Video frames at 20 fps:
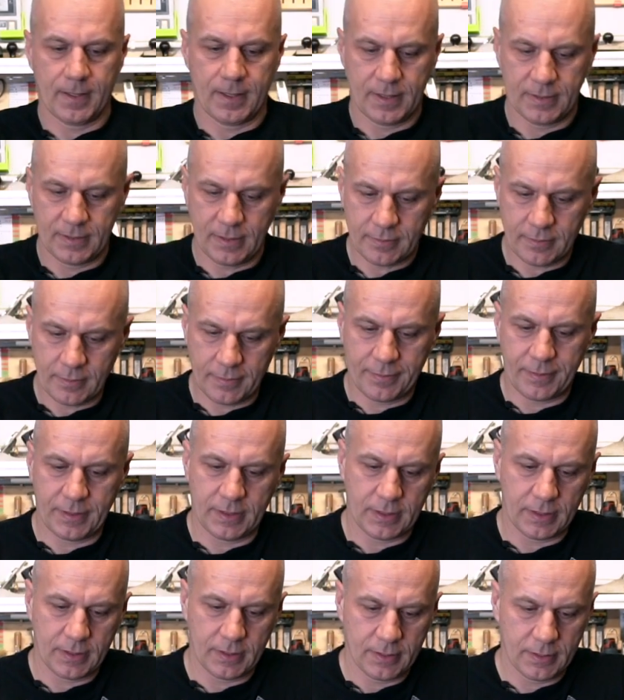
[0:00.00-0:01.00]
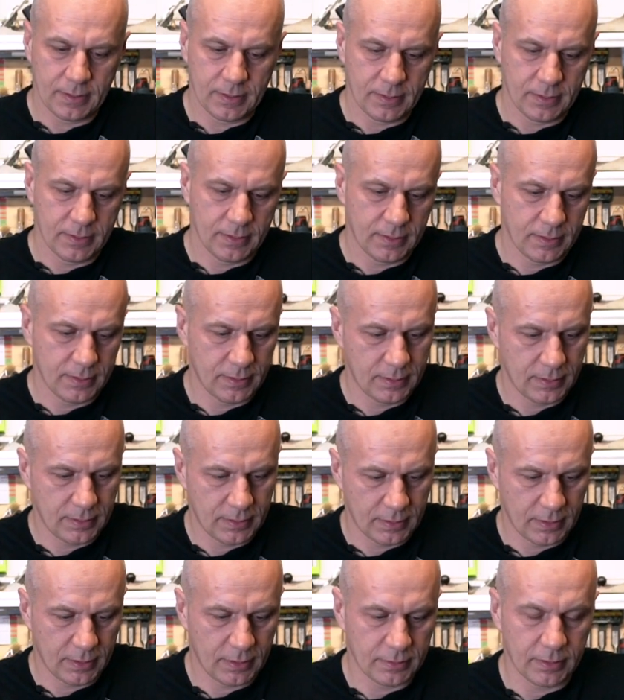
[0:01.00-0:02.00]
Another thing,
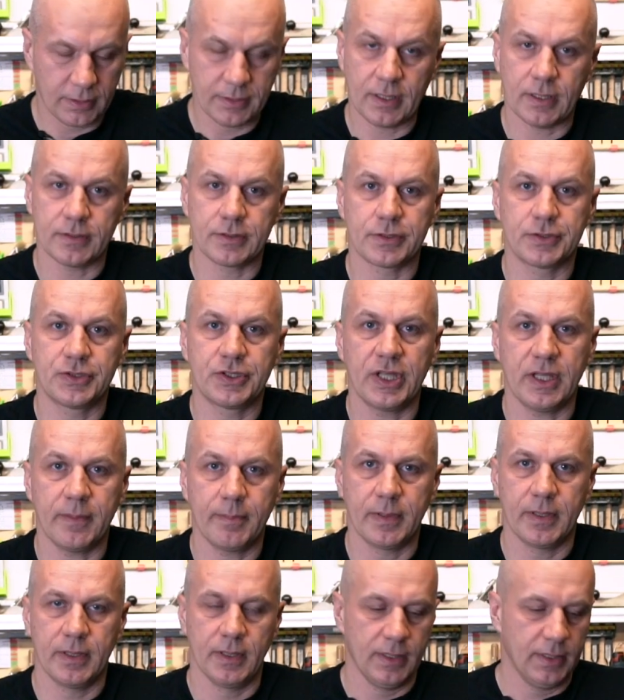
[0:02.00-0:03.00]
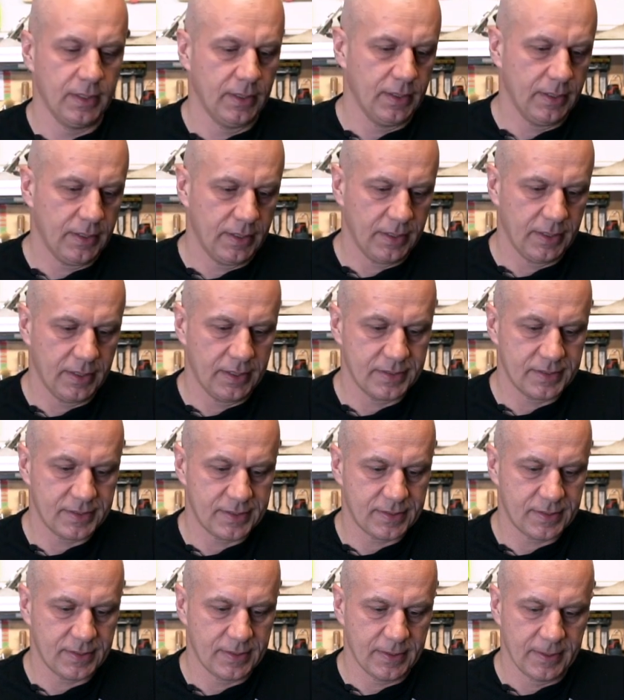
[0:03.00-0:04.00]
another tip
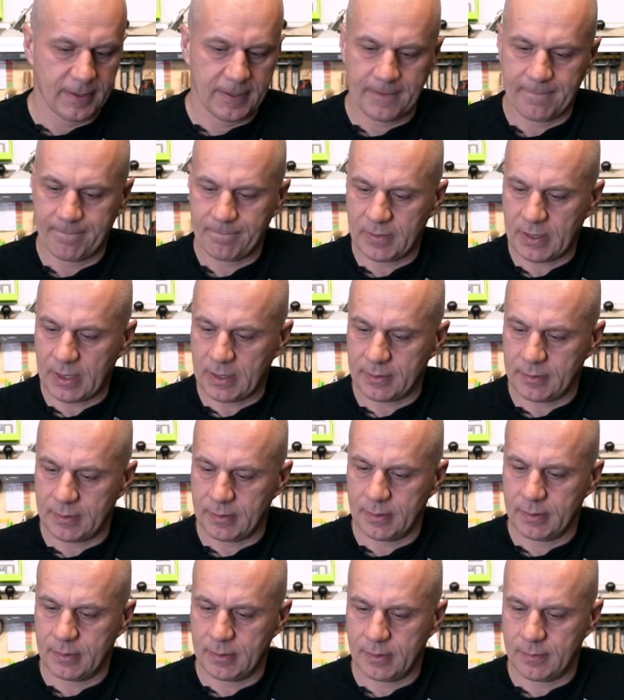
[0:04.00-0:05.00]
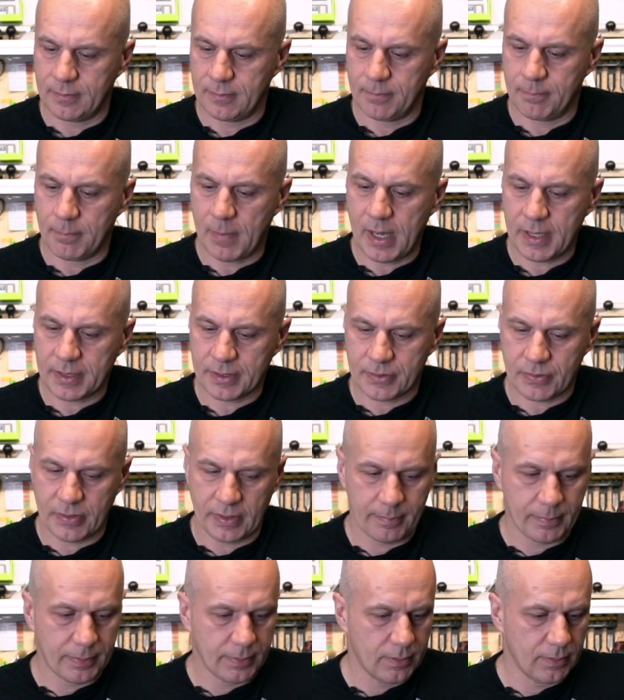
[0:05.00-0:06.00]
is that my
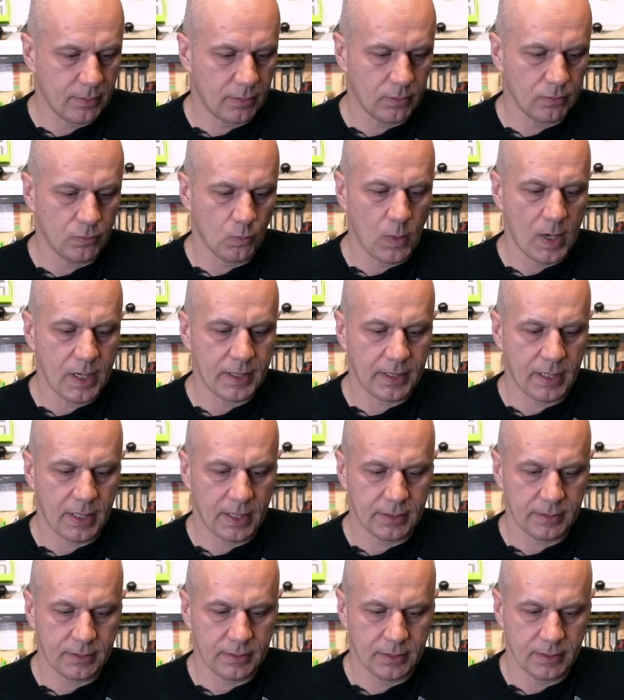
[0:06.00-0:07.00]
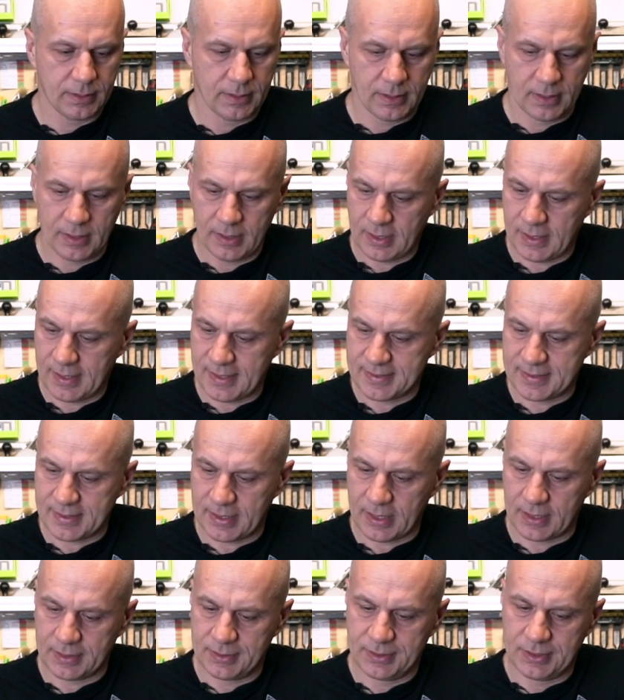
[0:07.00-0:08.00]
grip on one hand has
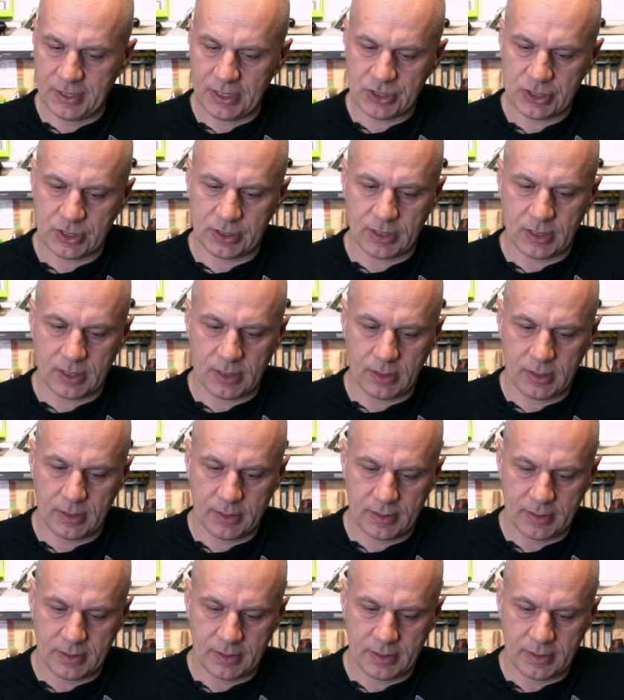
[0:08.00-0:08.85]
additional